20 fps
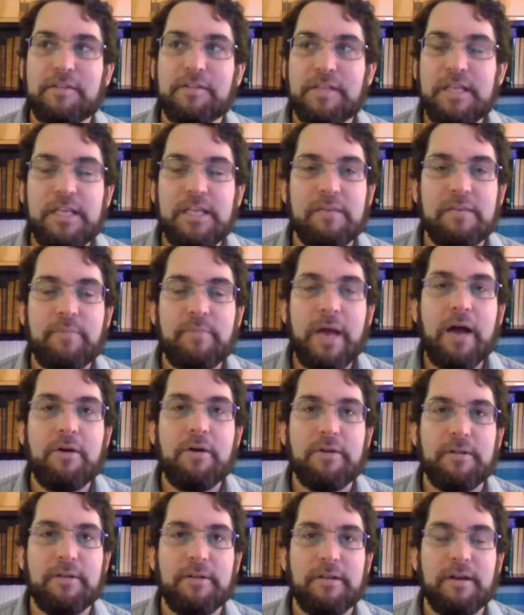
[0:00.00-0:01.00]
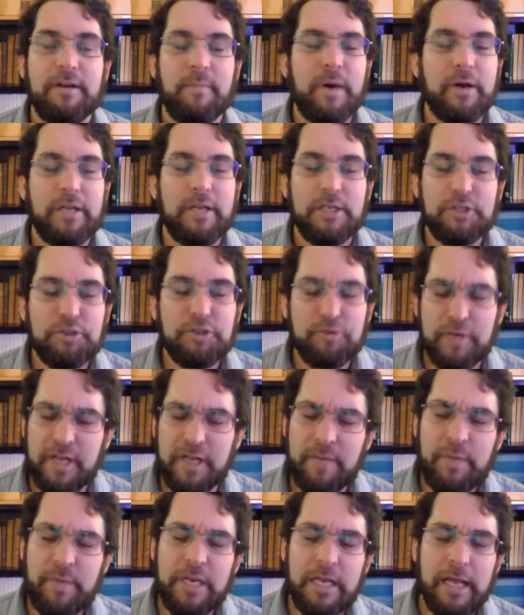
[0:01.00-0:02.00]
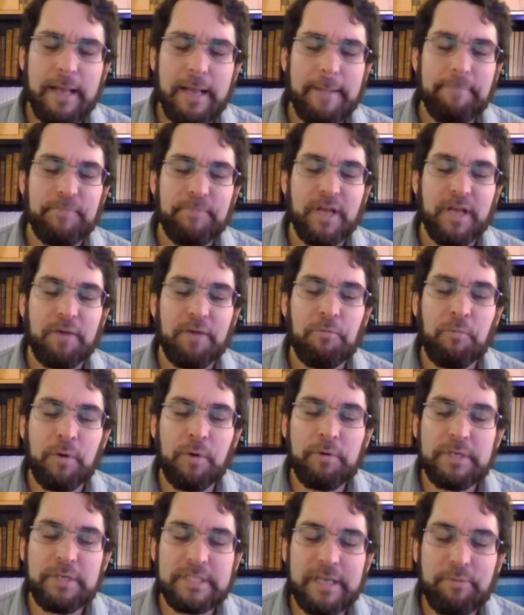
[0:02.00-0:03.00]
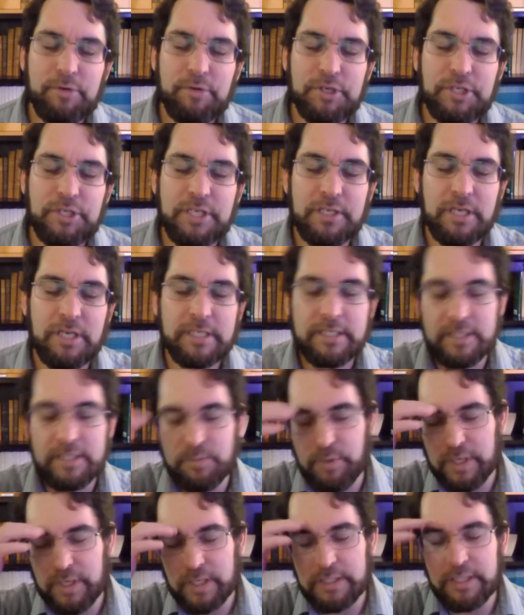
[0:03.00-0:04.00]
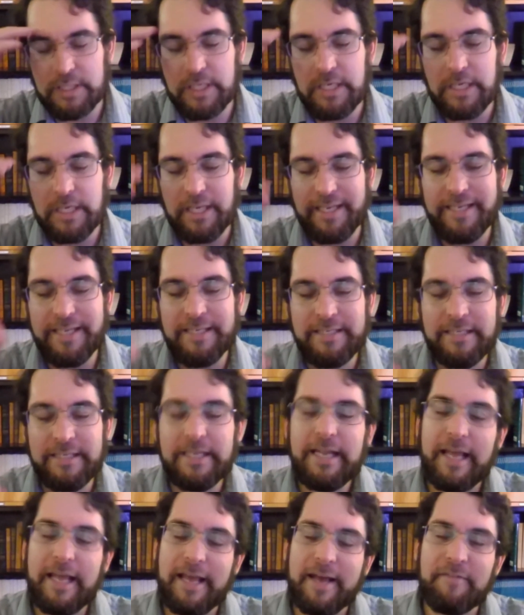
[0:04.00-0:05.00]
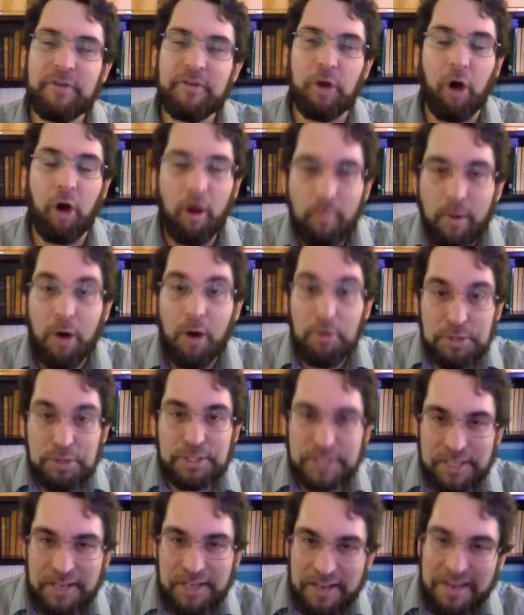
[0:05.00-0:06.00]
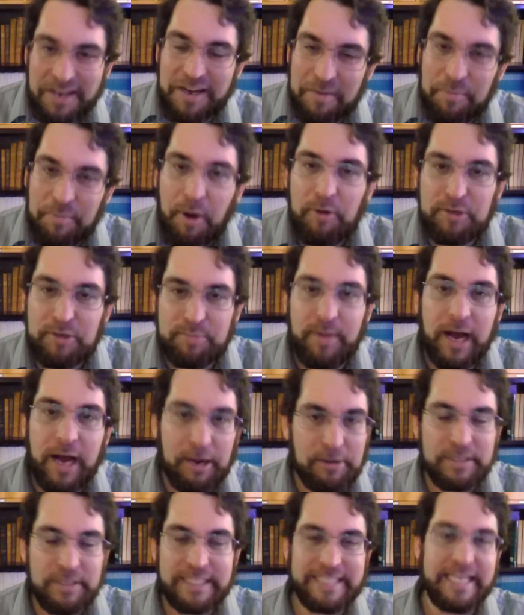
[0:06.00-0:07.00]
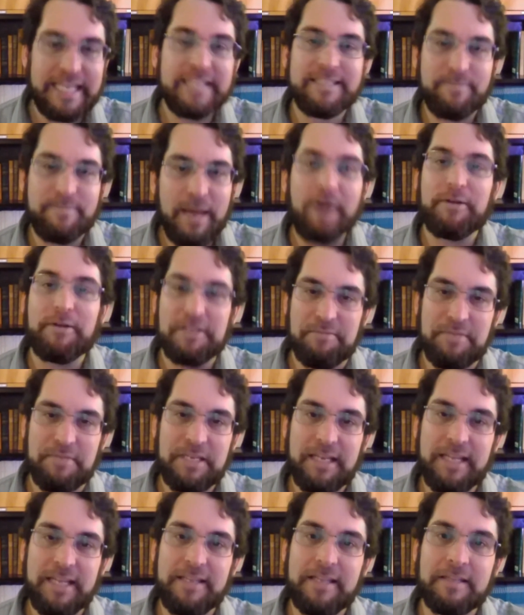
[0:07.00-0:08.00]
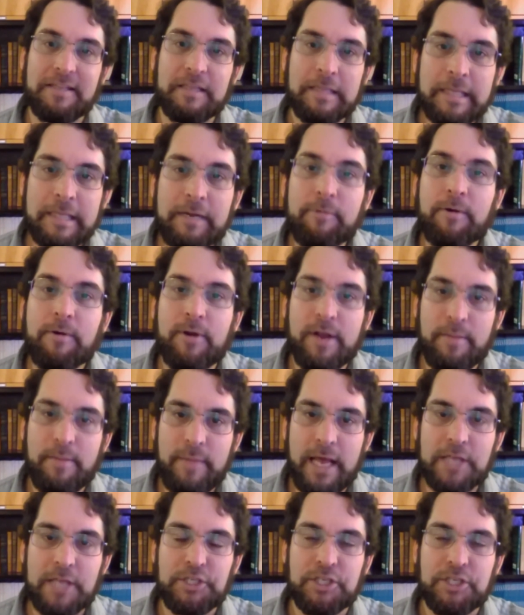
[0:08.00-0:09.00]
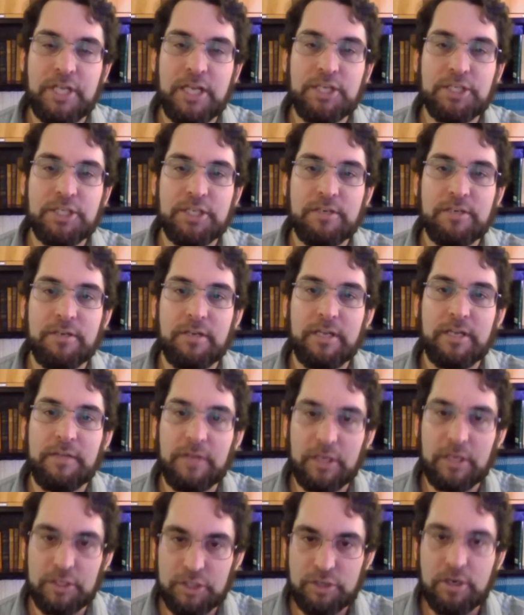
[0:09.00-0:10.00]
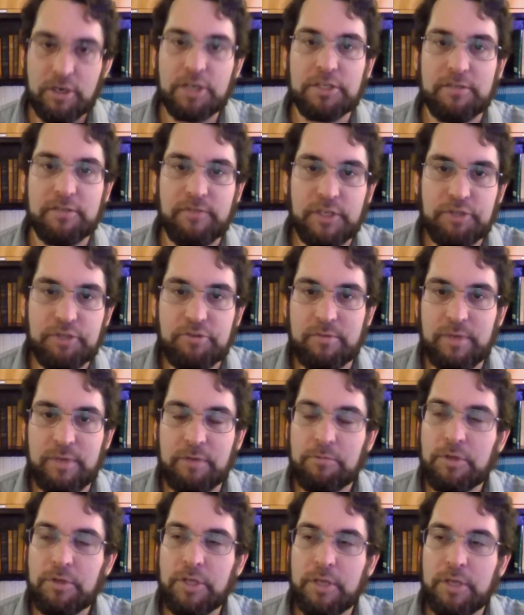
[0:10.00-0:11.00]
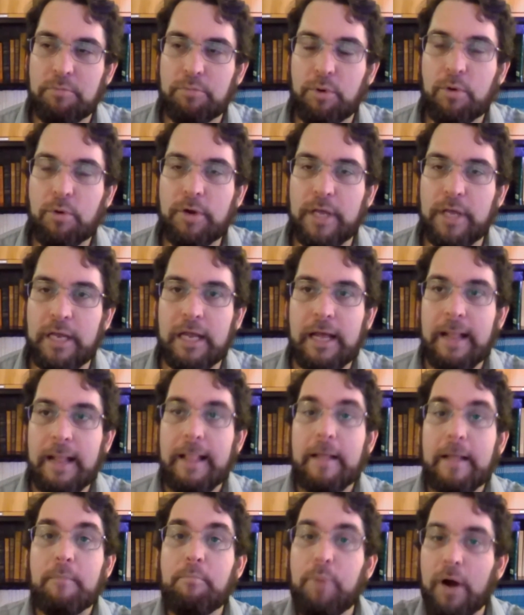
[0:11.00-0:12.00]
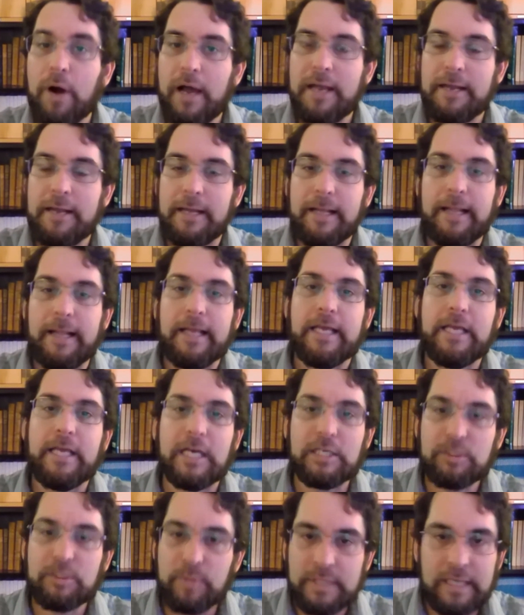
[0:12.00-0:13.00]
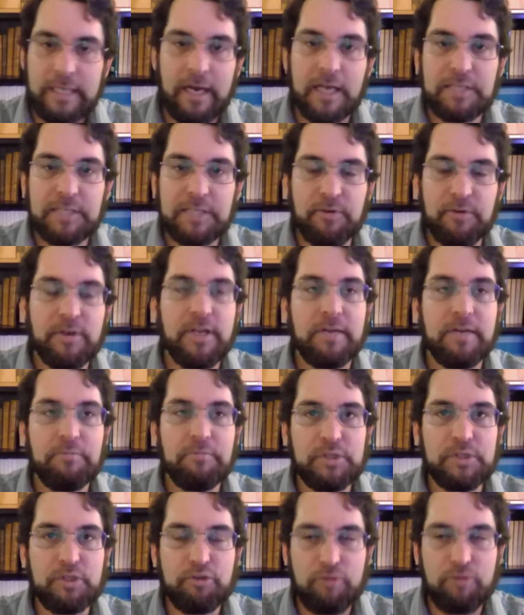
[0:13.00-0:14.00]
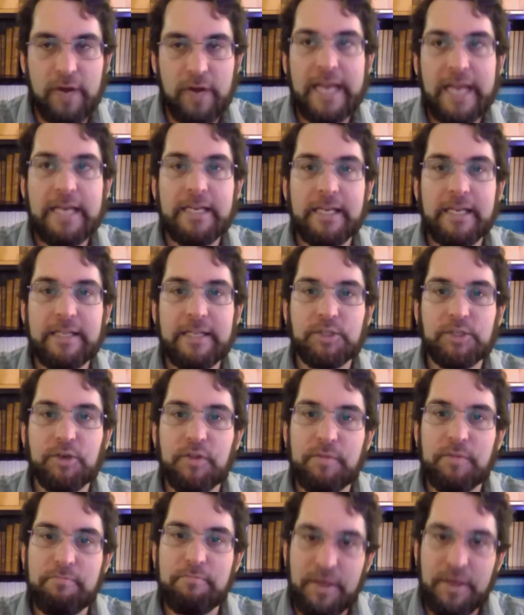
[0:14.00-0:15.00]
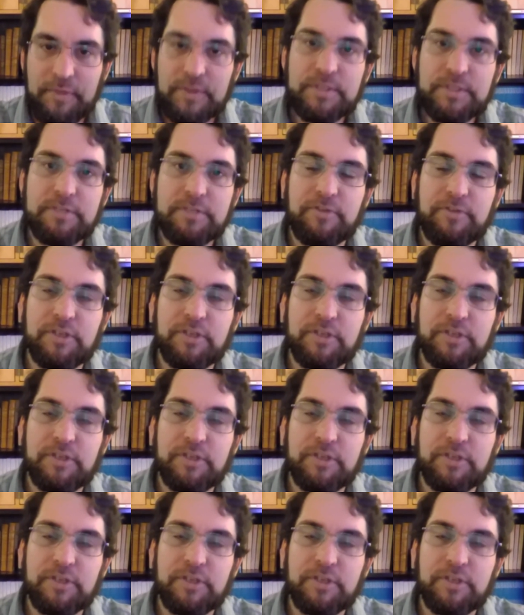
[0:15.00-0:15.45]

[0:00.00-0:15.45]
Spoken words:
thinking about history. I mean, one reason I appreciate Dawson is because he did have an almost postmodern sense about him in the literary imagination, in the construction of history being really important. But he also went to Oxford and was trained in sort of the methods of